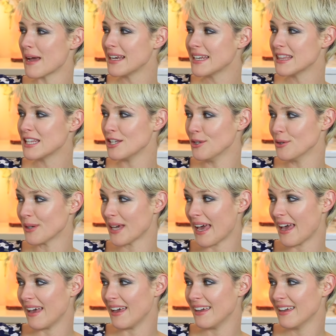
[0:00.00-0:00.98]
made in the
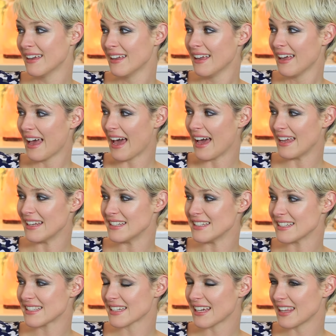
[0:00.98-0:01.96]
UK, and